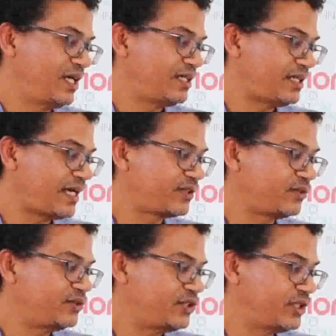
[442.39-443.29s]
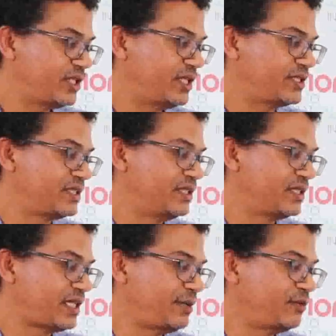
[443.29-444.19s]
Attacks on journalists in
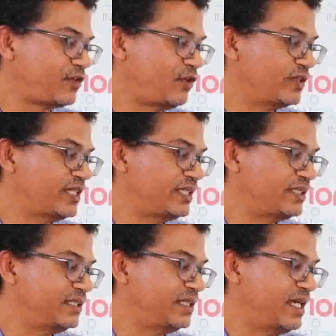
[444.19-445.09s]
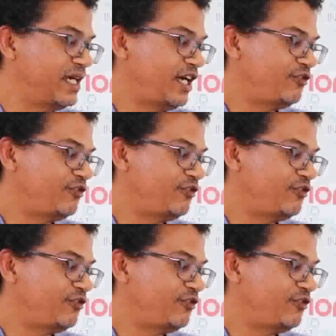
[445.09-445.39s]
the time of COVID-19